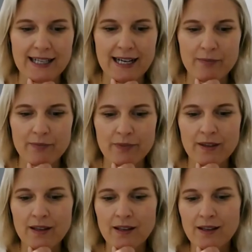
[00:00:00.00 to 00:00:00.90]

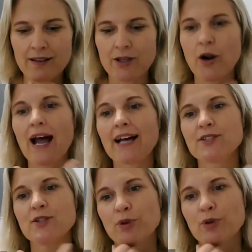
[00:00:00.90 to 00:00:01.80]
as
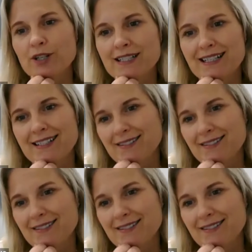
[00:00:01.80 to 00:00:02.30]
you process